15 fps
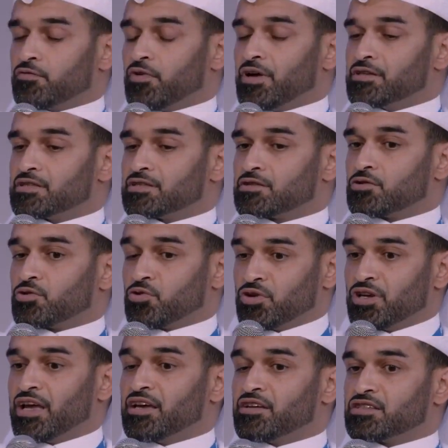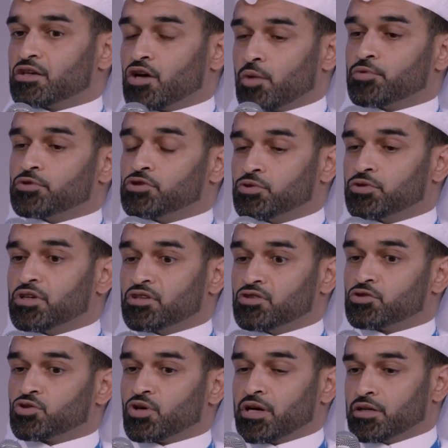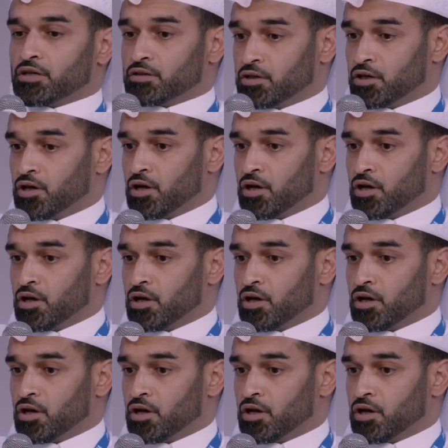events create is an opportunity to try to,